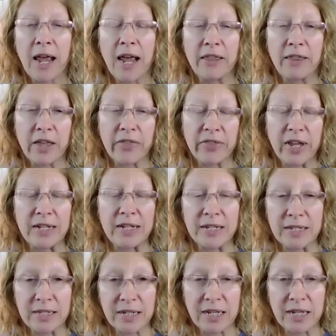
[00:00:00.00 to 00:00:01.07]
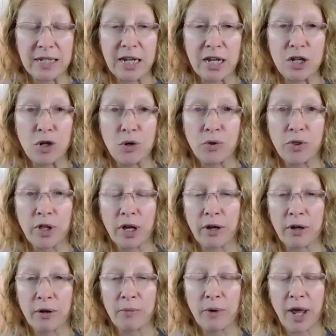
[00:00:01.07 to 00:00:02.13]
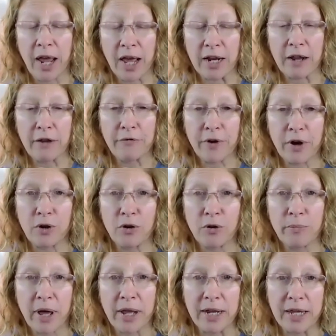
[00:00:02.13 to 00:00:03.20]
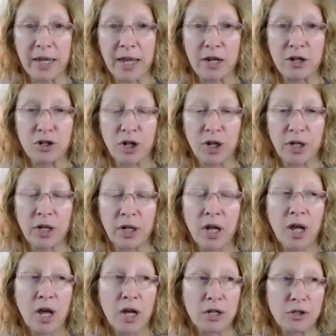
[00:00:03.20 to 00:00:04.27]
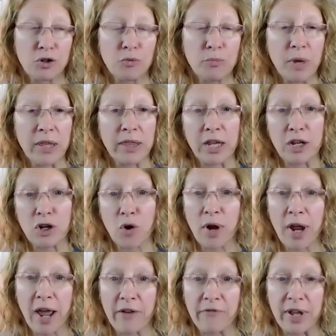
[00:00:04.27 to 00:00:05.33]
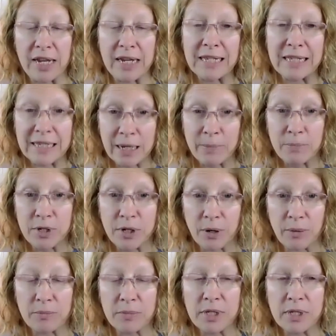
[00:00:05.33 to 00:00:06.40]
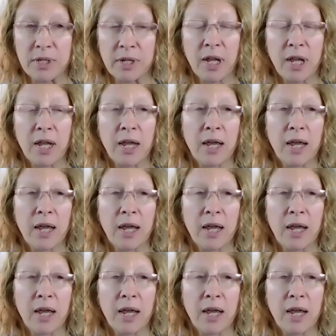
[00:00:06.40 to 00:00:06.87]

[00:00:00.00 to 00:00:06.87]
and then they discontinue the antifungal medication, assuming they don't have any symptoms,